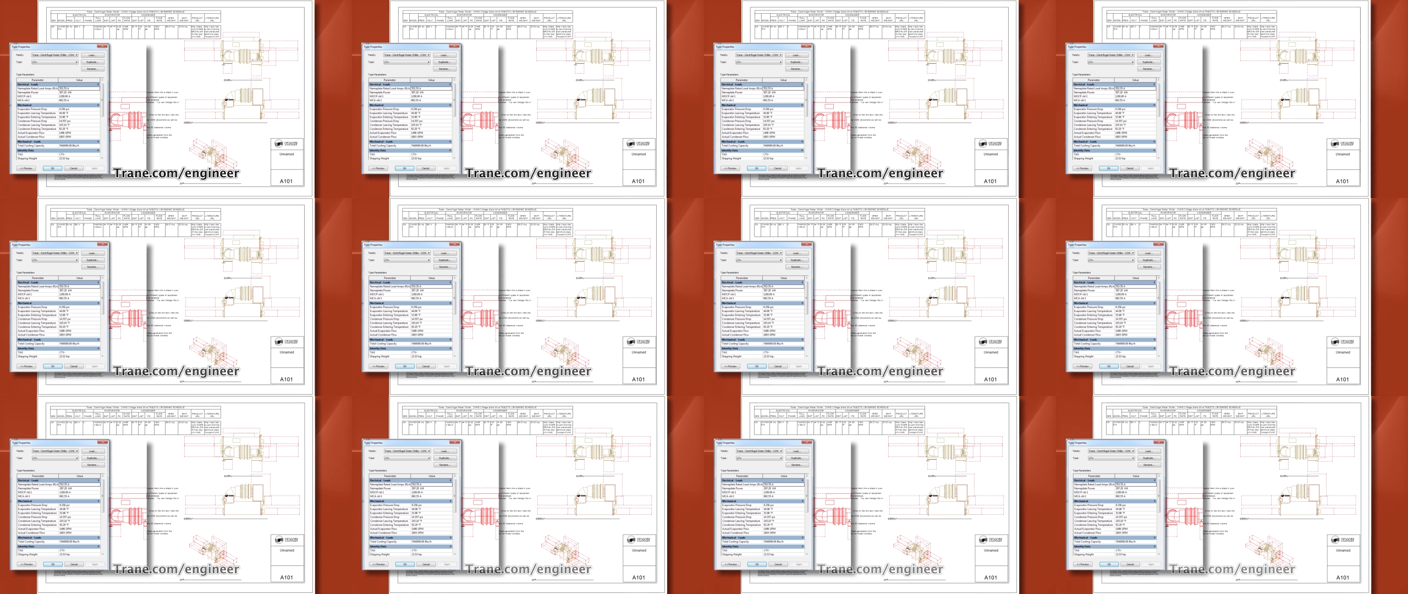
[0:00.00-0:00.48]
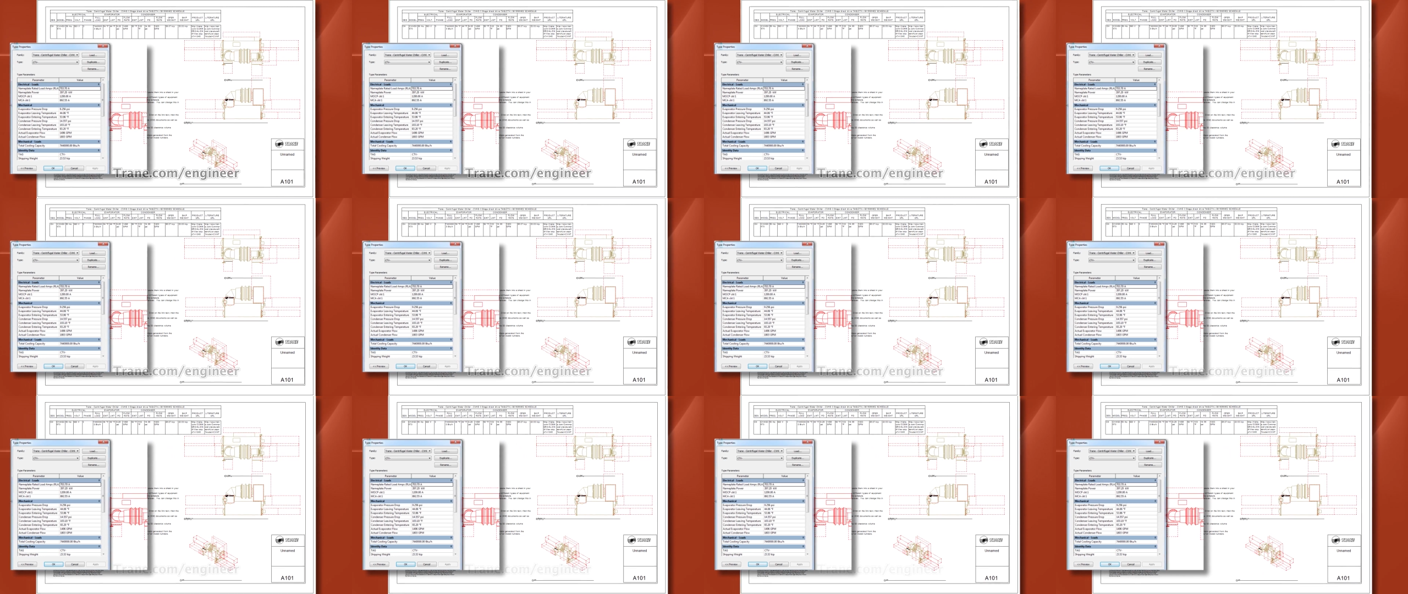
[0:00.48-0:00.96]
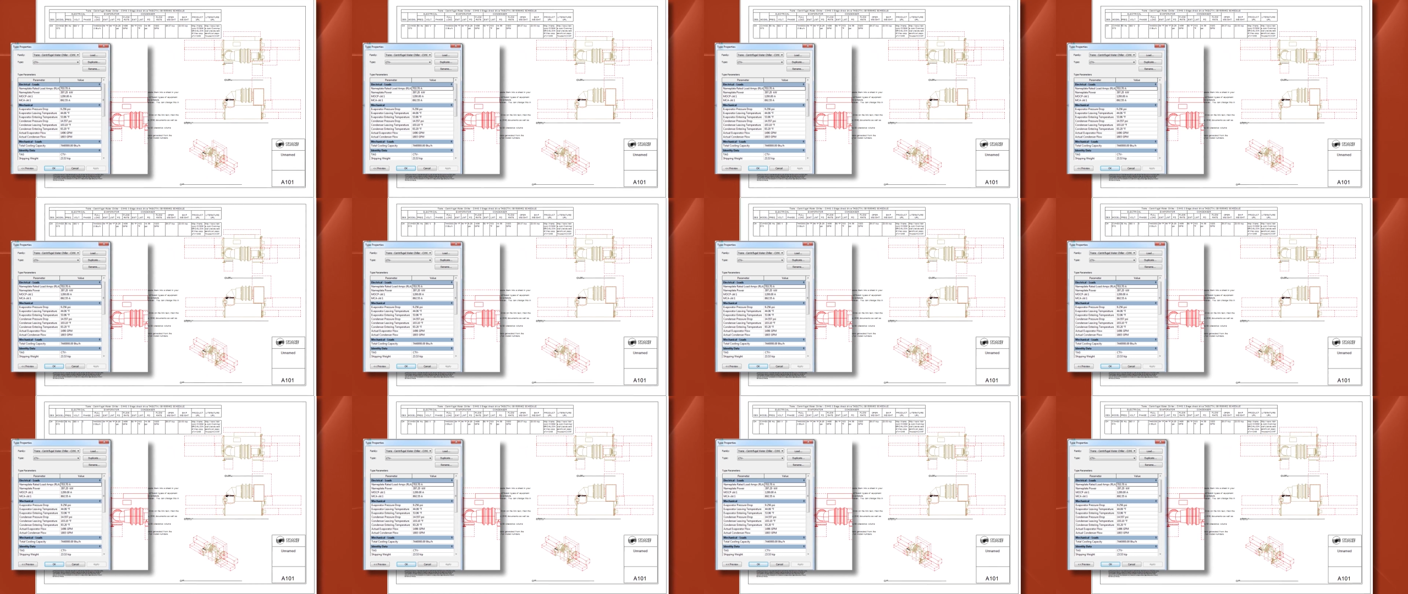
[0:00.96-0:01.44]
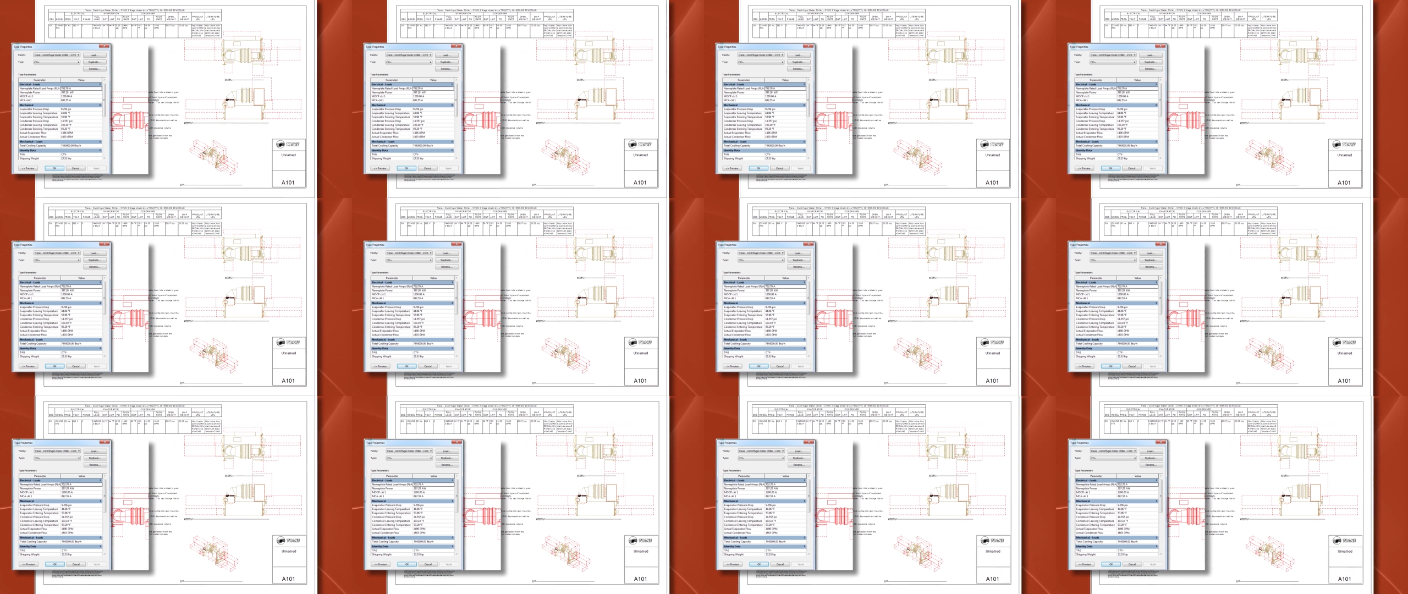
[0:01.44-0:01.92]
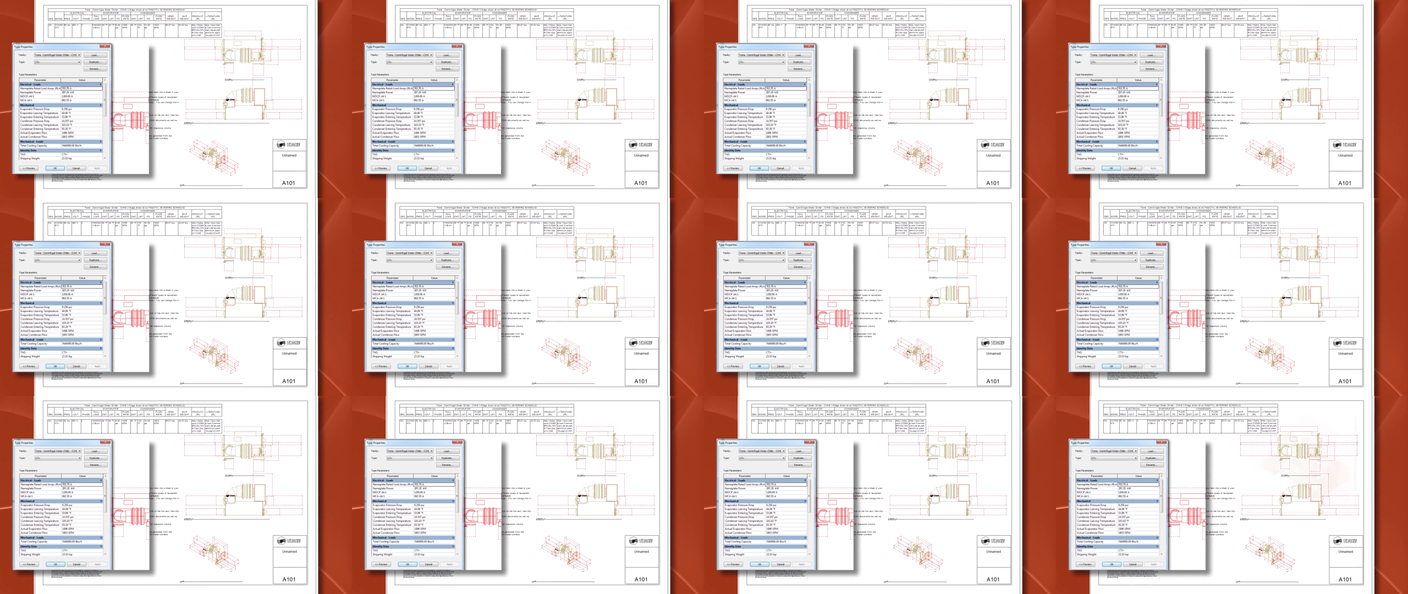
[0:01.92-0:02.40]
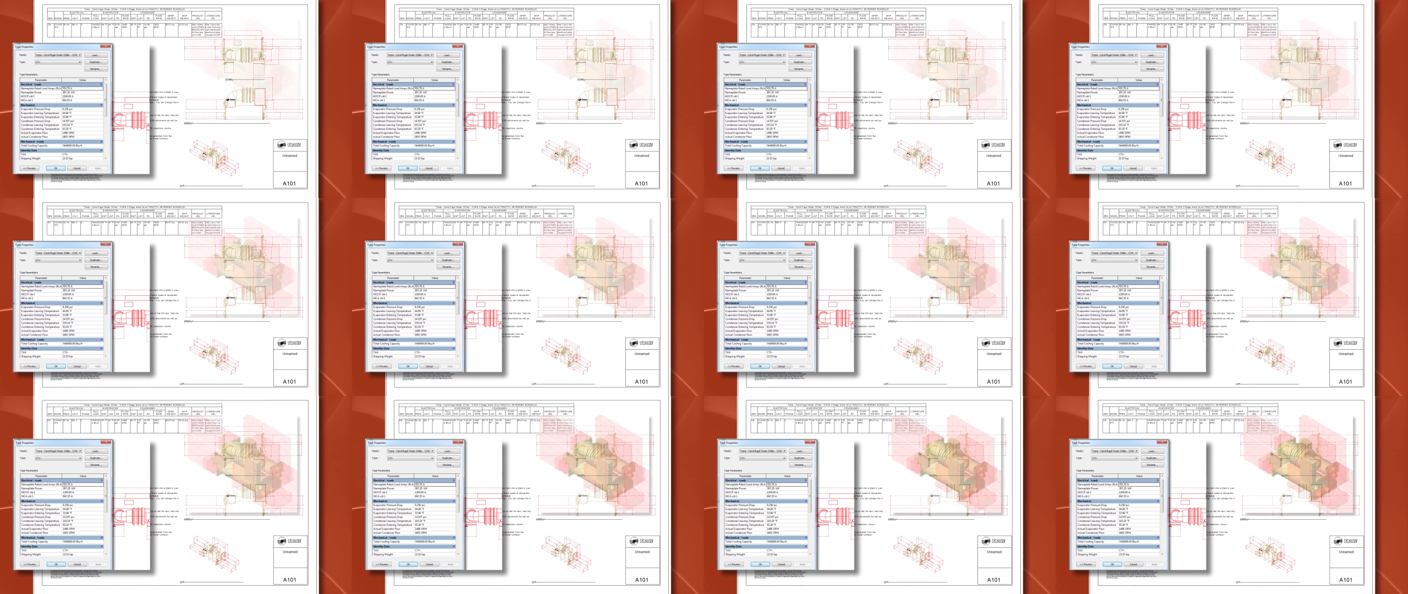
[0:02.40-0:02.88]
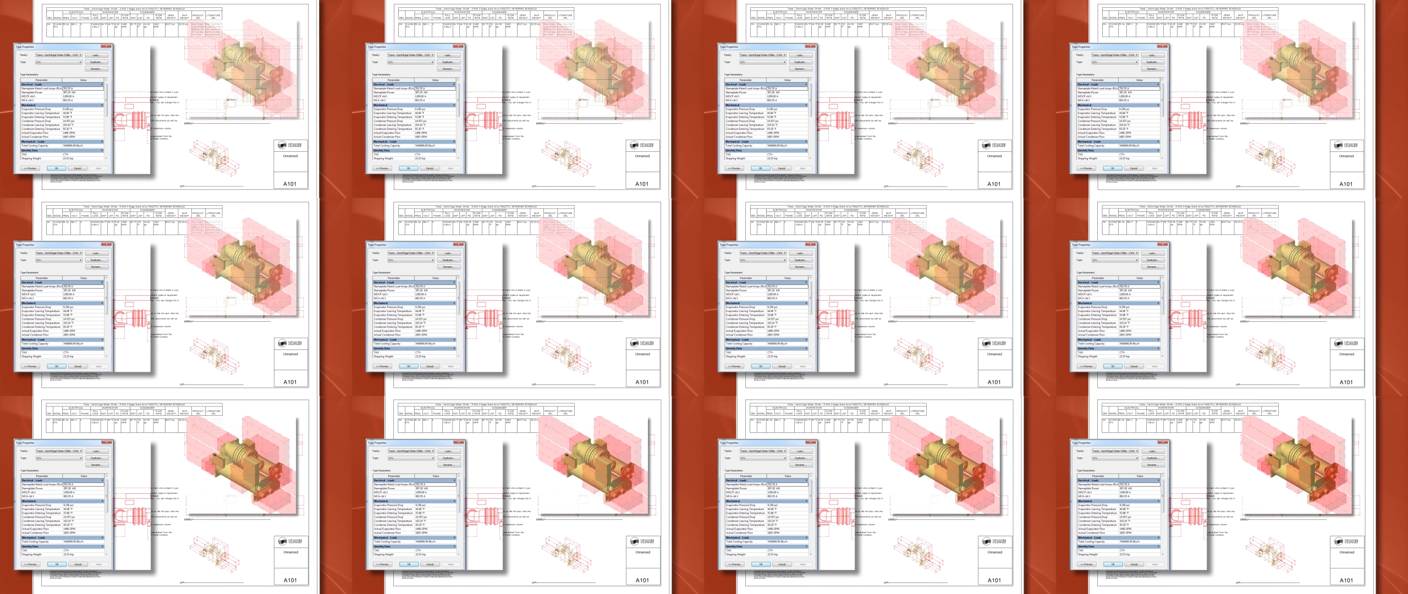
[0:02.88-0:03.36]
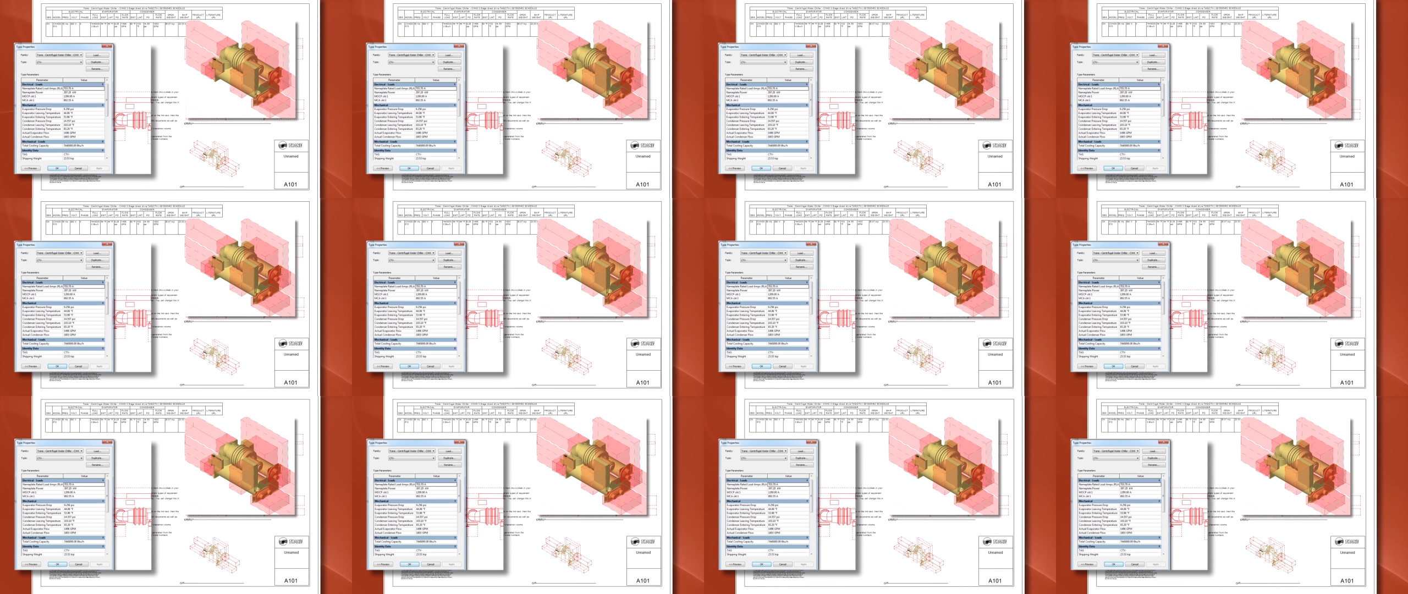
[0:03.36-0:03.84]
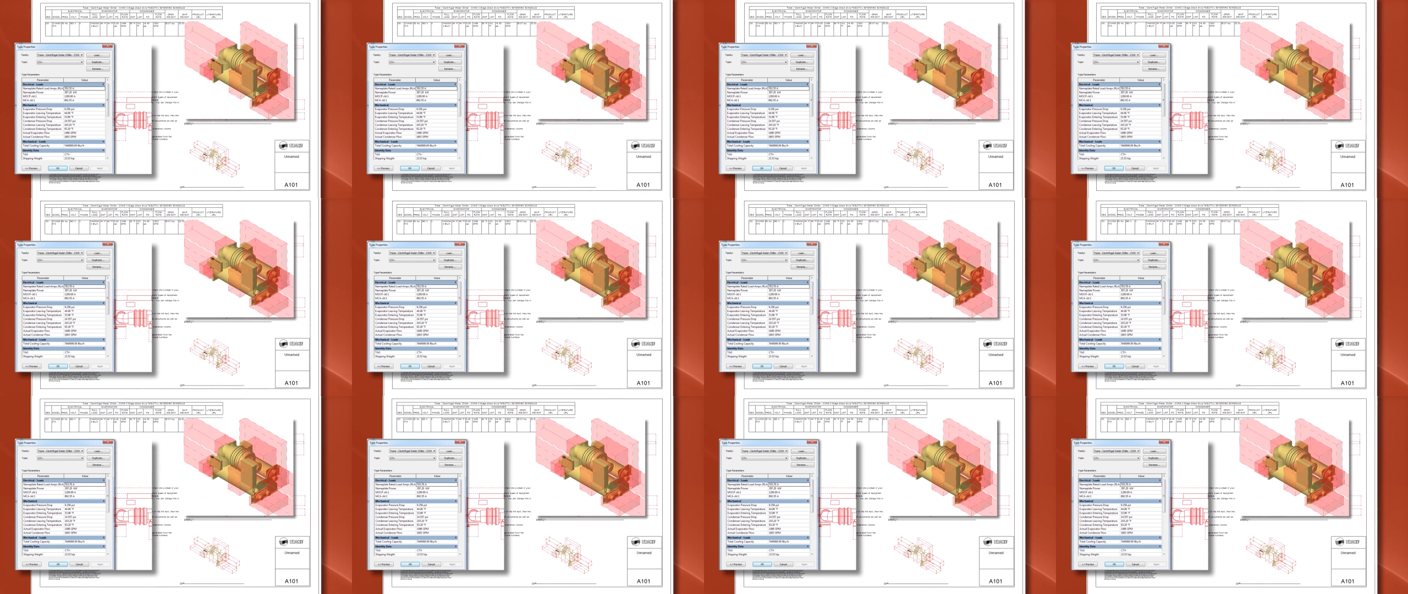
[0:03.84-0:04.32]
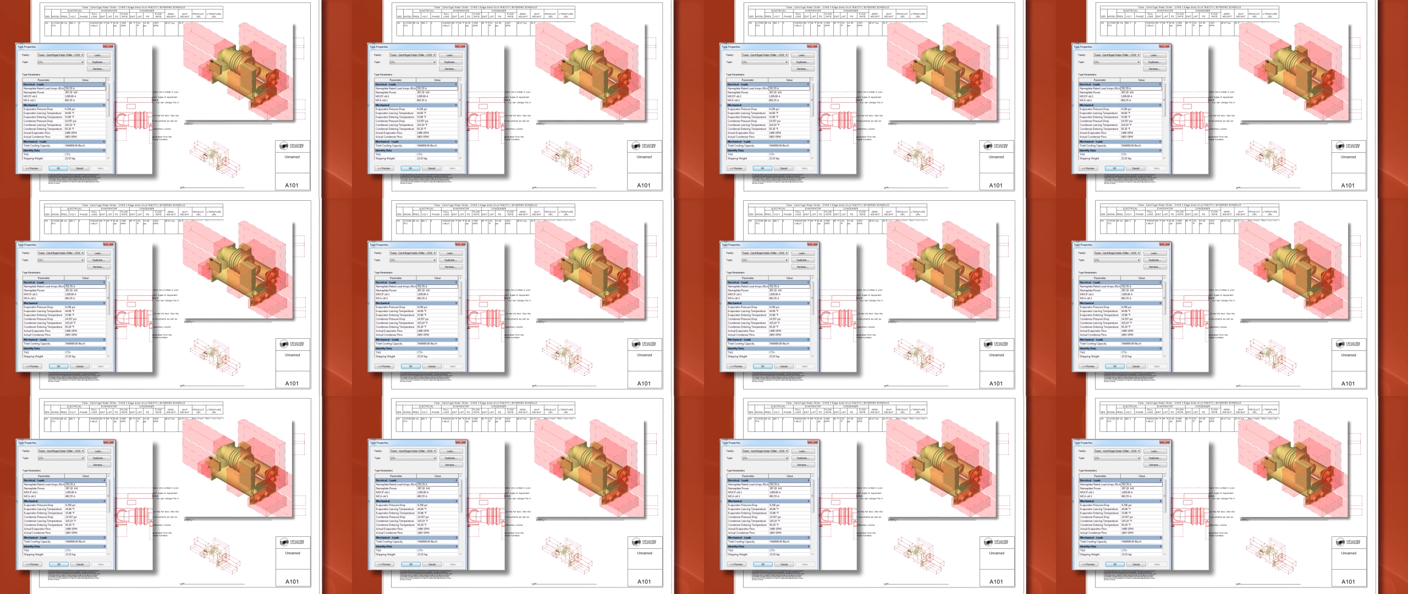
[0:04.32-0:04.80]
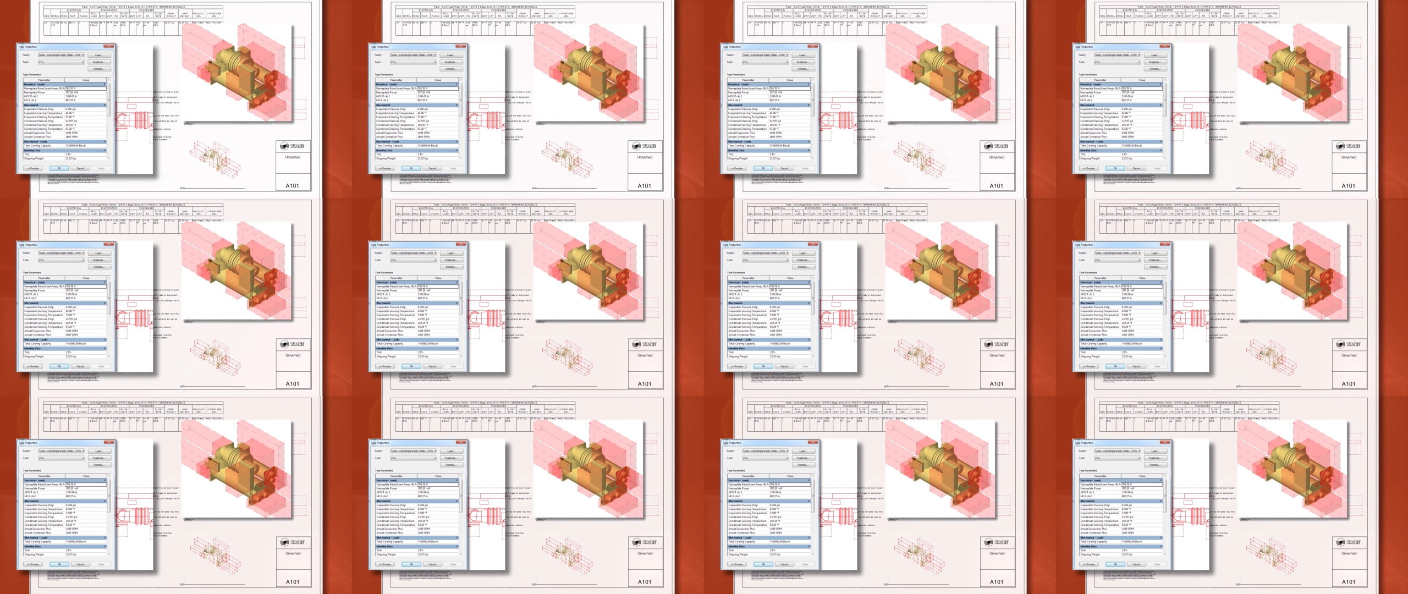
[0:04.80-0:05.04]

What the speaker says: Nobody's mouth can be seen.